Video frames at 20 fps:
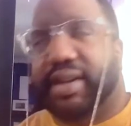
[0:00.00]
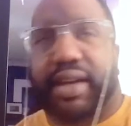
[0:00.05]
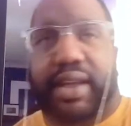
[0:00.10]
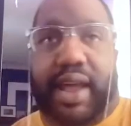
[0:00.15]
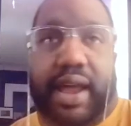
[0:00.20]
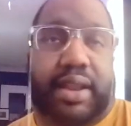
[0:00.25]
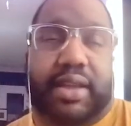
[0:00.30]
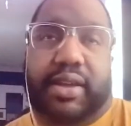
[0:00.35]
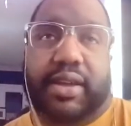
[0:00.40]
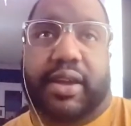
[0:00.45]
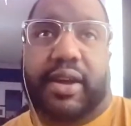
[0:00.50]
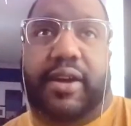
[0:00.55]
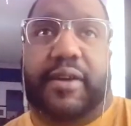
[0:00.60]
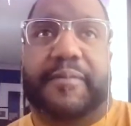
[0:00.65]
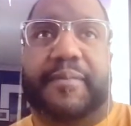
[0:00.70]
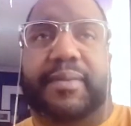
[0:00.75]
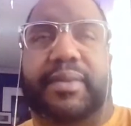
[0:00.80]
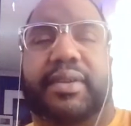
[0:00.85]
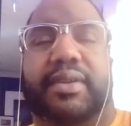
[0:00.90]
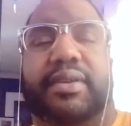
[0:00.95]
and I didn't
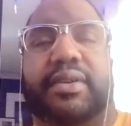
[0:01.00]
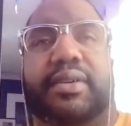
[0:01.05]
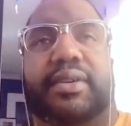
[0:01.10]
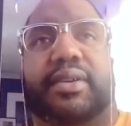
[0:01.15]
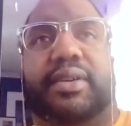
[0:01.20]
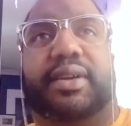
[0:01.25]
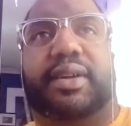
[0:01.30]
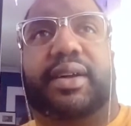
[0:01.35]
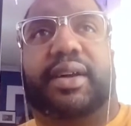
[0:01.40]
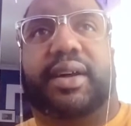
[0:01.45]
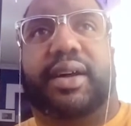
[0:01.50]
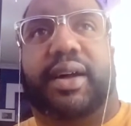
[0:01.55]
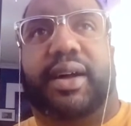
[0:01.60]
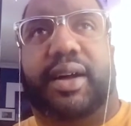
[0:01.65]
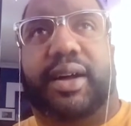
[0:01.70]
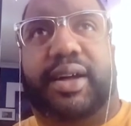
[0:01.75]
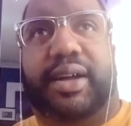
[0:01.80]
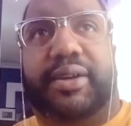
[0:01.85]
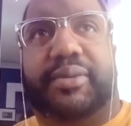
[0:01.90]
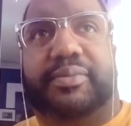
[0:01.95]
care.
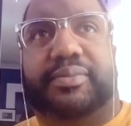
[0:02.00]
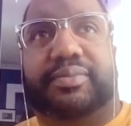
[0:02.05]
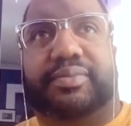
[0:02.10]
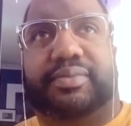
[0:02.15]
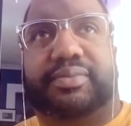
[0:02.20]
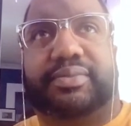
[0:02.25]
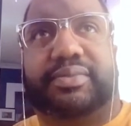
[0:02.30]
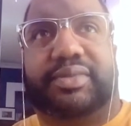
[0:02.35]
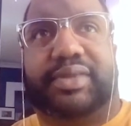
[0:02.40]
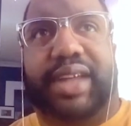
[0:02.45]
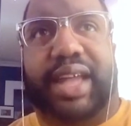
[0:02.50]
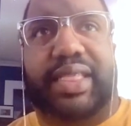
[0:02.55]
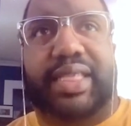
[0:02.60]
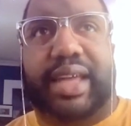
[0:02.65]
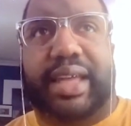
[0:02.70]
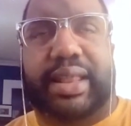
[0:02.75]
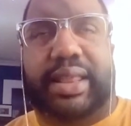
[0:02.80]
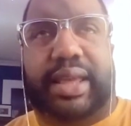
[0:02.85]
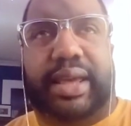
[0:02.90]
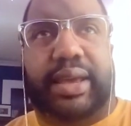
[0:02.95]
And
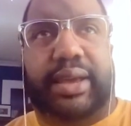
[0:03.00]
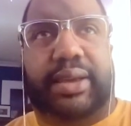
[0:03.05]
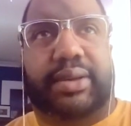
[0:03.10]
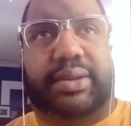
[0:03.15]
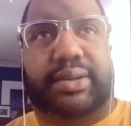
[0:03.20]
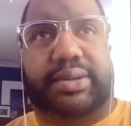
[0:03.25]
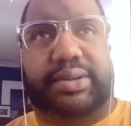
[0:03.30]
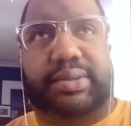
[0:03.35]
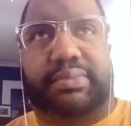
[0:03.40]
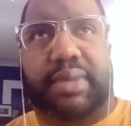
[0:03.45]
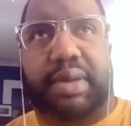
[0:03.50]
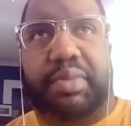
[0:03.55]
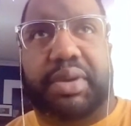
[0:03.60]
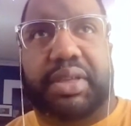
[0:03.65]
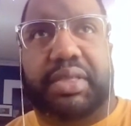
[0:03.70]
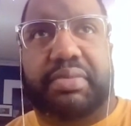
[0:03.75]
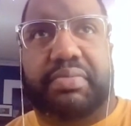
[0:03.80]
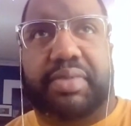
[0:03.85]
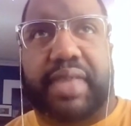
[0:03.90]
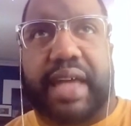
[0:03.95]
then like
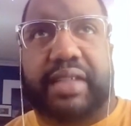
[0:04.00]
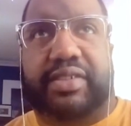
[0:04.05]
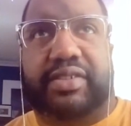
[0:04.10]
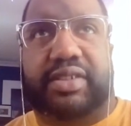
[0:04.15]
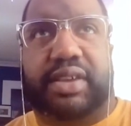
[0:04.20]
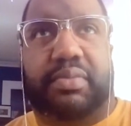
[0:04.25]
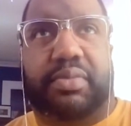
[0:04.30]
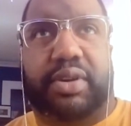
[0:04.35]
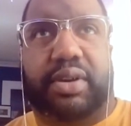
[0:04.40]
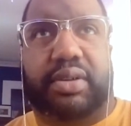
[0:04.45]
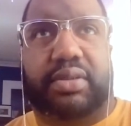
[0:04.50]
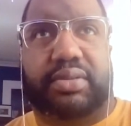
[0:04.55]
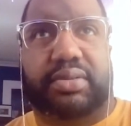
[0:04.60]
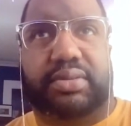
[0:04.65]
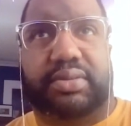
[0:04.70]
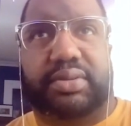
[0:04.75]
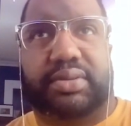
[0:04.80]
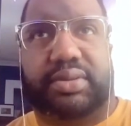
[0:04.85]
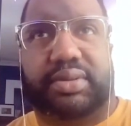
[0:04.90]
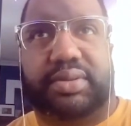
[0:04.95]
maybe that summer
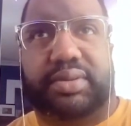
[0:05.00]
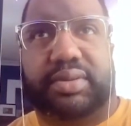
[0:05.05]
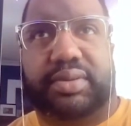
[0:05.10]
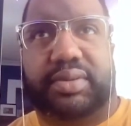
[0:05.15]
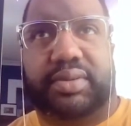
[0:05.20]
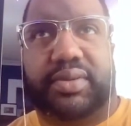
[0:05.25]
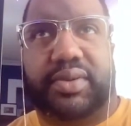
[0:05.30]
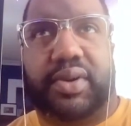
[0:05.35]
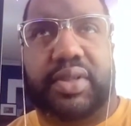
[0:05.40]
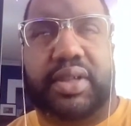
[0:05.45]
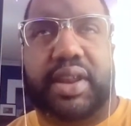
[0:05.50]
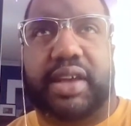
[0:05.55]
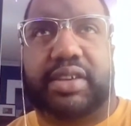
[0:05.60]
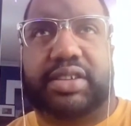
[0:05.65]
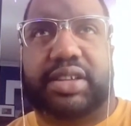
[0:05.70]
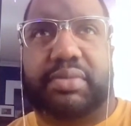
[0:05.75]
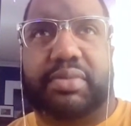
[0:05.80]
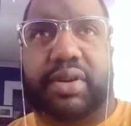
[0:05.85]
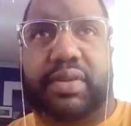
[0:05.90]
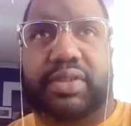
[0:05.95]
or the
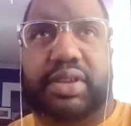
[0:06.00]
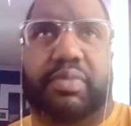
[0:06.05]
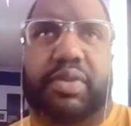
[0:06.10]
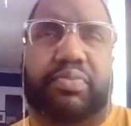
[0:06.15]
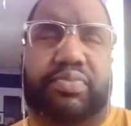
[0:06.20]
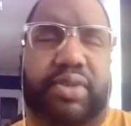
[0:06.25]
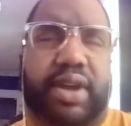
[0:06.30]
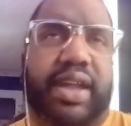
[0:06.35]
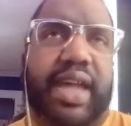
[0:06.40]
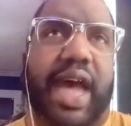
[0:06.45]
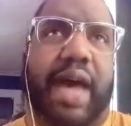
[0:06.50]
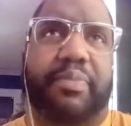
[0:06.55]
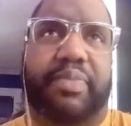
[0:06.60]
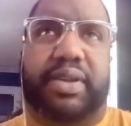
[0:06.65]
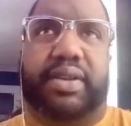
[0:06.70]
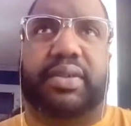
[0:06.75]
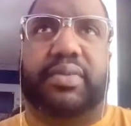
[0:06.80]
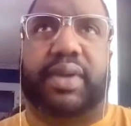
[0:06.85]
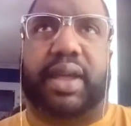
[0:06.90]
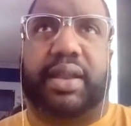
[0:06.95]
next summer break
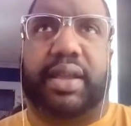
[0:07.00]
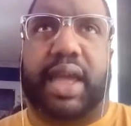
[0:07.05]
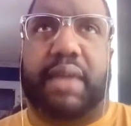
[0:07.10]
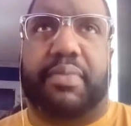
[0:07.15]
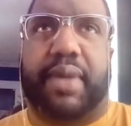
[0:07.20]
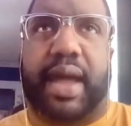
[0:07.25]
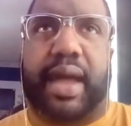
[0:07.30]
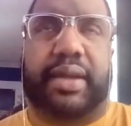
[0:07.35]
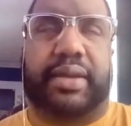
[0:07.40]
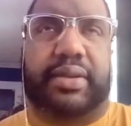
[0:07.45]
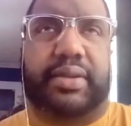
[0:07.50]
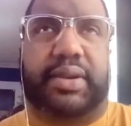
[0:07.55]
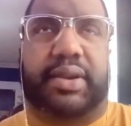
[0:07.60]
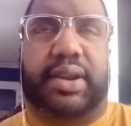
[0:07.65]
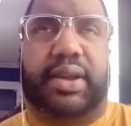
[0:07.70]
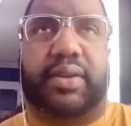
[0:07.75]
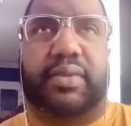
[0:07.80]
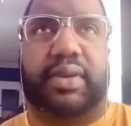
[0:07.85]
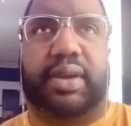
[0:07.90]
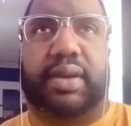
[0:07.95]
happened. I came back,
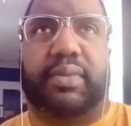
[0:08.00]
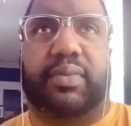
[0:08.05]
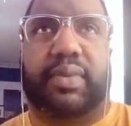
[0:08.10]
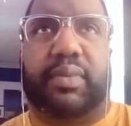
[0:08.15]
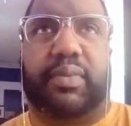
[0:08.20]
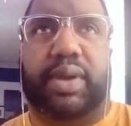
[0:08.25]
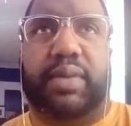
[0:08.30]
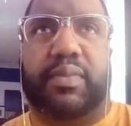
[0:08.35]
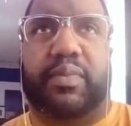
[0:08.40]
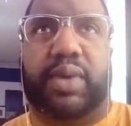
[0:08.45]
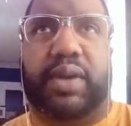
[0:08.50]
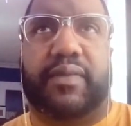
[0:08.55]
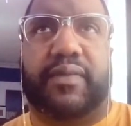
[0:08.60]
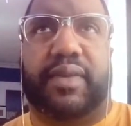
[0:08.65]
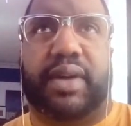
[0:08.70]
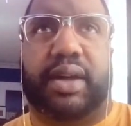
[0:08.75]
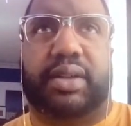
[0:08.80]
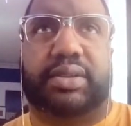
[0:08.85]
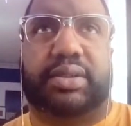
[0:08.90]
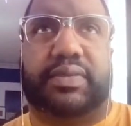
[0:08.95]
we
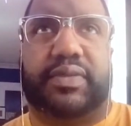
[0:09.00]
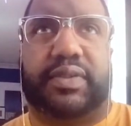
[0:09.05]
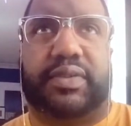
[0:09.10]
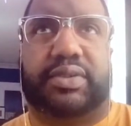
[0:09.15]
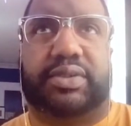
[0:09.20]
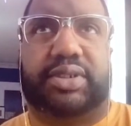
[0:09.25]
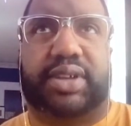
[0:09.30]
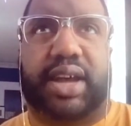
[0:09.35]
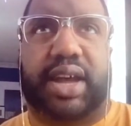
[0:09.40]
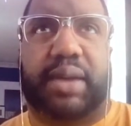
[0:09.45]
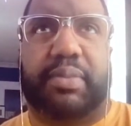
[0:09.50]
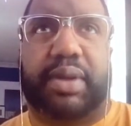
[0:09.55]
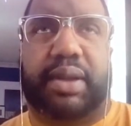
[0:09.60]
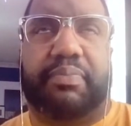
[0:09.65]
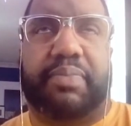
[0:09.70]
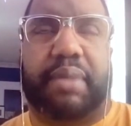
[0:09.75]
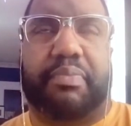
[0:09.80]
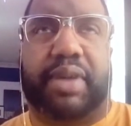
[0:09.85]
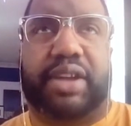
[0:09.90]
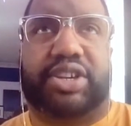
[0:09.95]
for the first time
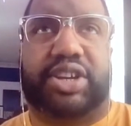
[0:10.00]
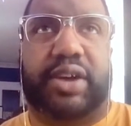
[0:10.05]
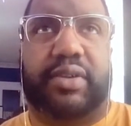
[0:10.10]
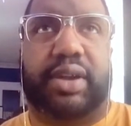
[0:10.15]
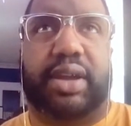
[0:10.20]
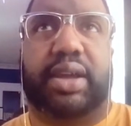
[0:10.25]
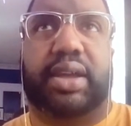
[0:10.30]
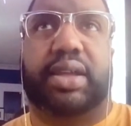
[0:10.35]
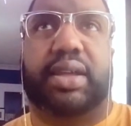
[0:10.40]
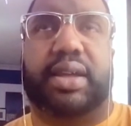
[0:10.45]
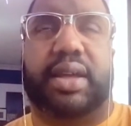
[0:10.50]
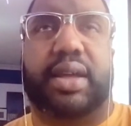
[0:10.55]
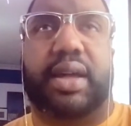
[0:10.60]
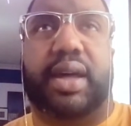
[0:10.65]
and popped my cherry.